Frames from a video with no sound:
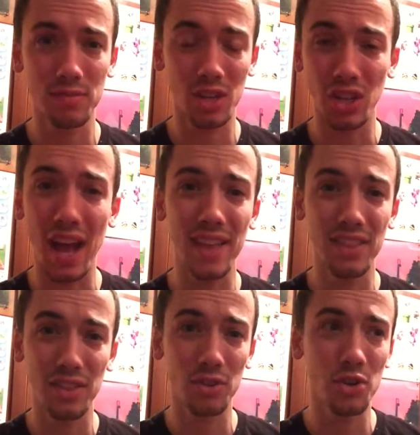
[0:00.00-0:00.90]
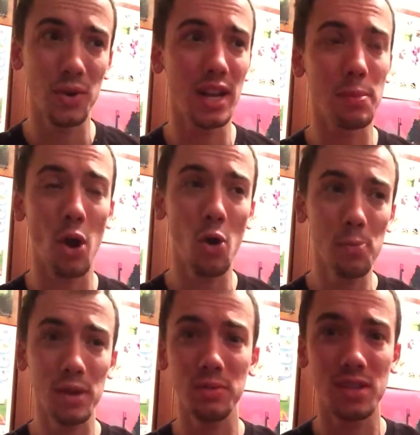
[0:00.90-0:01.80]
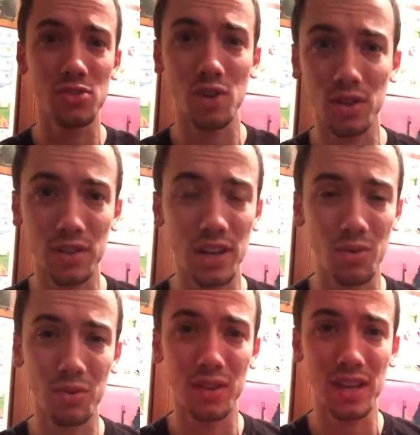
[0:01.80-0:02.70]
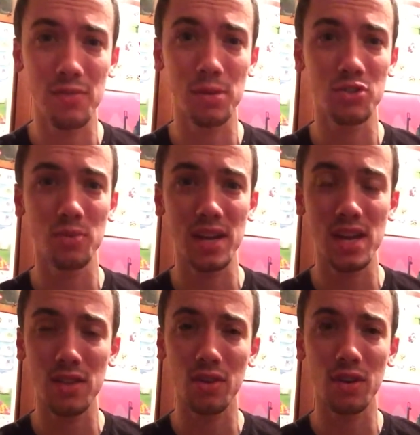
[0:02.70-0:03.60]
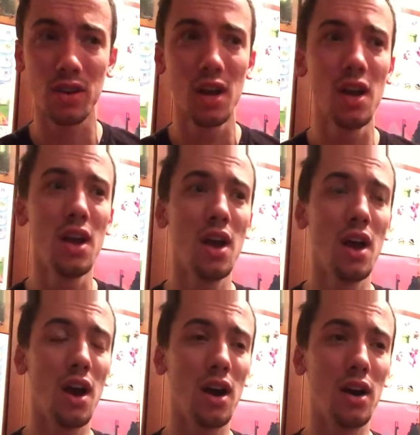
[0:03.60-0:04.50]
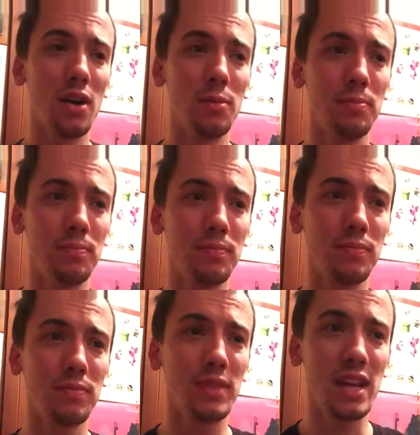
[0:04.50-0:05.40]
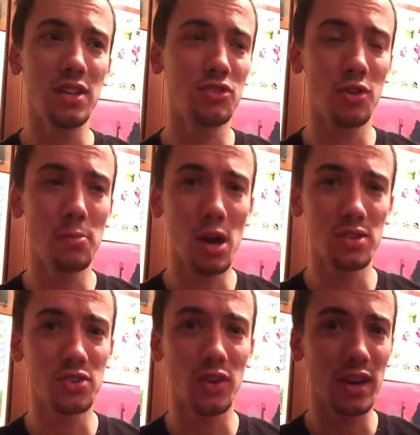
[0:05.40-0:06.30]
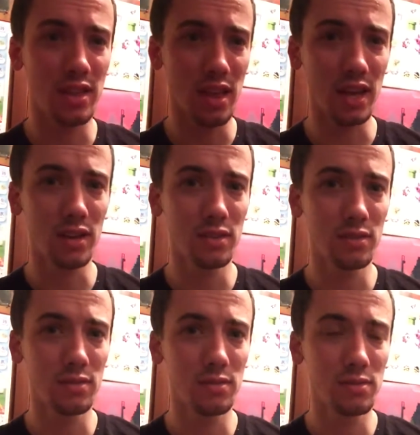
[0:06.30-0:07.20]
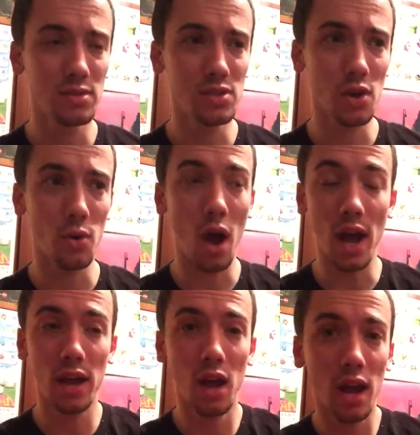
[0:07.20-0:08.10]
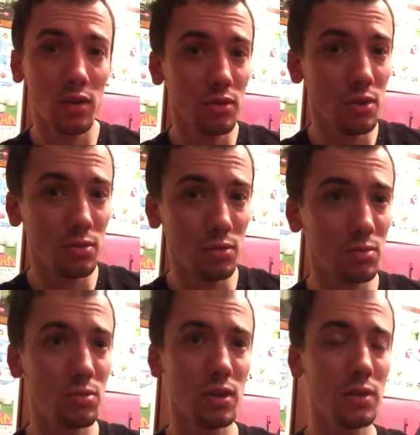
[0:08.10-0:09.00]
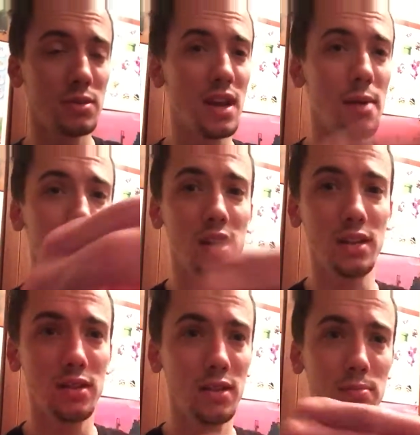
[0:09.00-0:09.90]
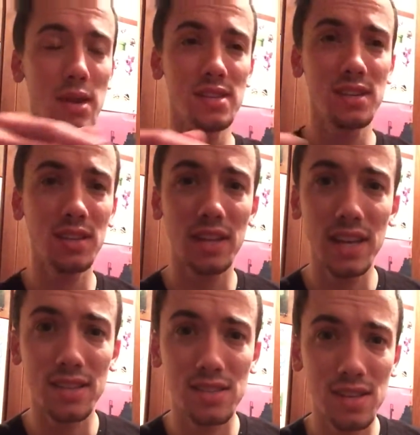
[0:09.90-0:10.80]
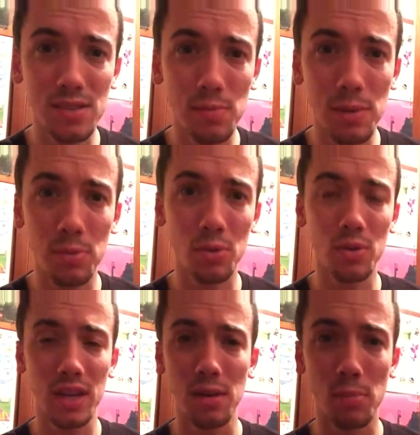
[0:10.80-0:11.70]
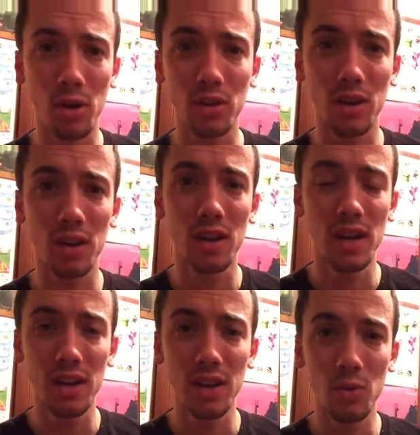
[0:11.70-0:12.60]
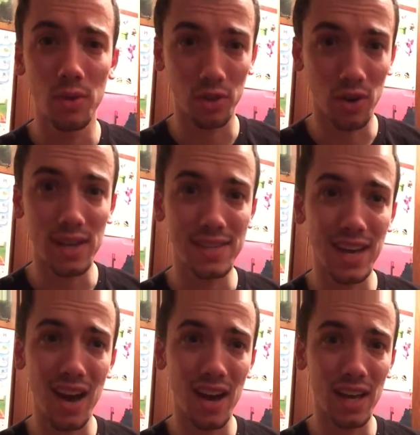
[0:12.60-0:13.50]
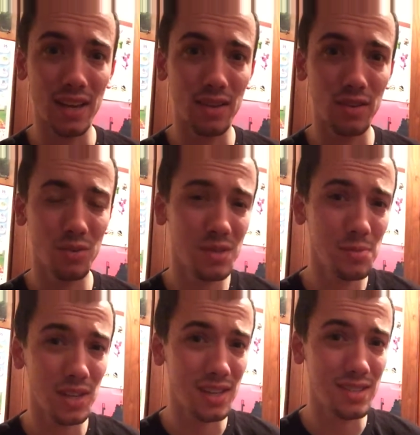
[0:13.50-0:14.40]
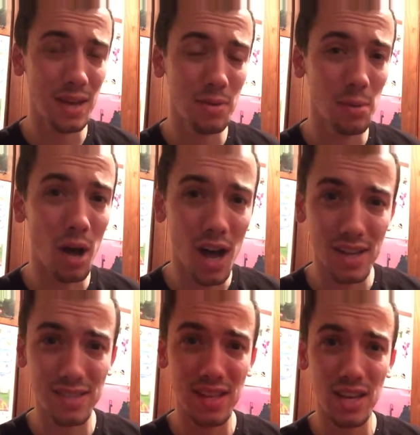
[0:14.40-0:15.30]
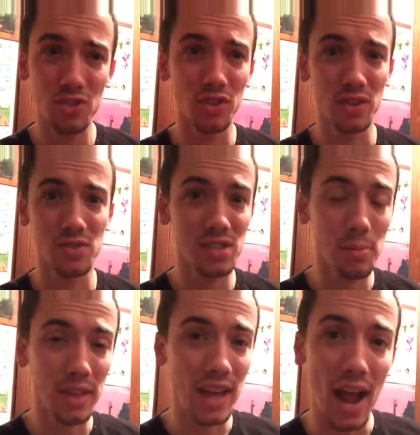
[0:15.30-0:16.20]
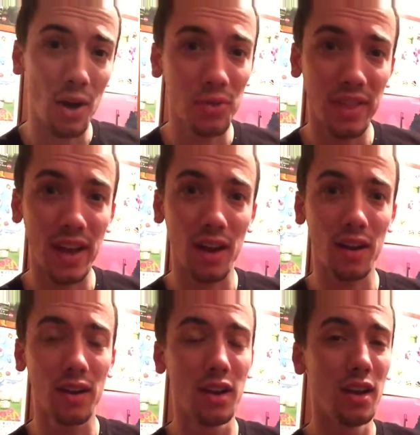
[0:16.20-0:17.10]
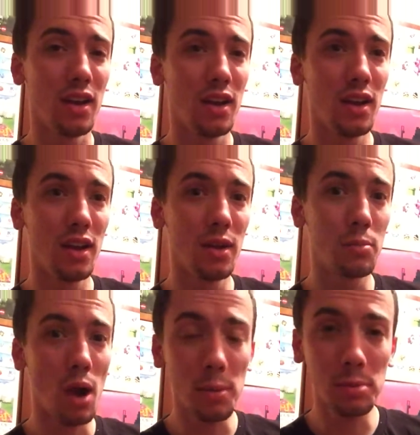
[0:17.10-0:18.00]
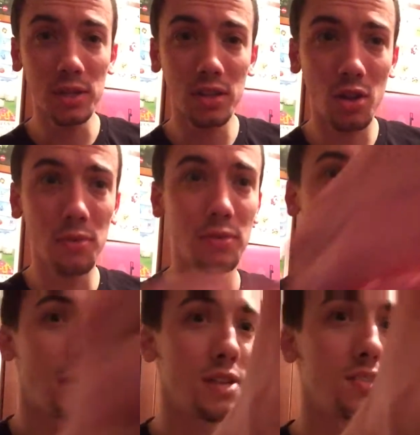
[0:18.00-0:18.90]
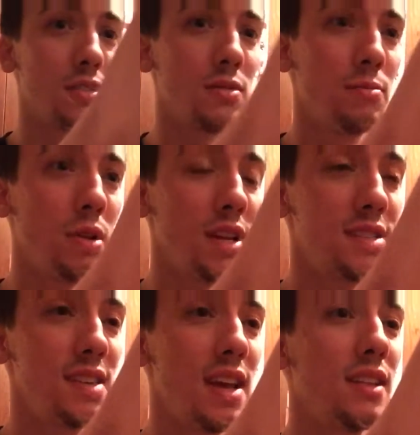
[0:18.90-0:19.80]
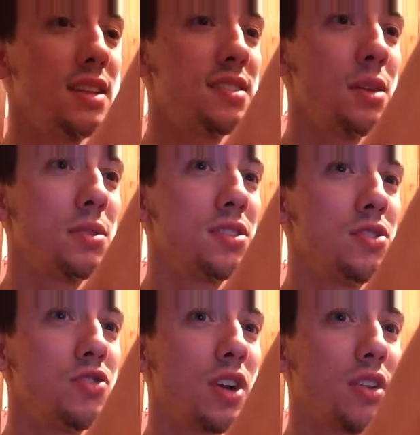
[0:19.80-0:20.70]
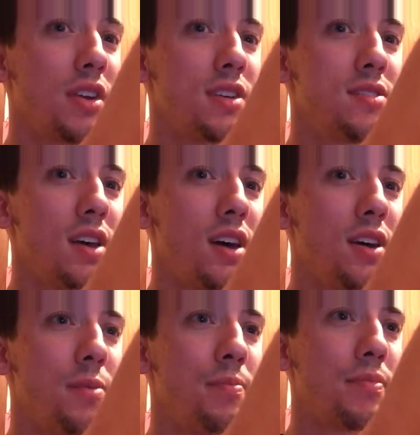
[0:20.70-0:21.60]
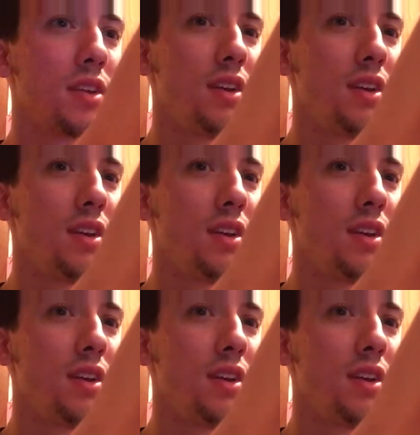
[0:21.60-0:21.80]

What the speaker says: glad that they're doing. I'm hoping with this trailer they don't really give much away either. They didn't show a monster or anything. So I don't know really what's happening. Basically, it's these people in a bunker with a crazy guy who seems like he's keeping them hostage, and there's something out there. Probably the Cloverfield monster. But let's see what this new trailer is. I'm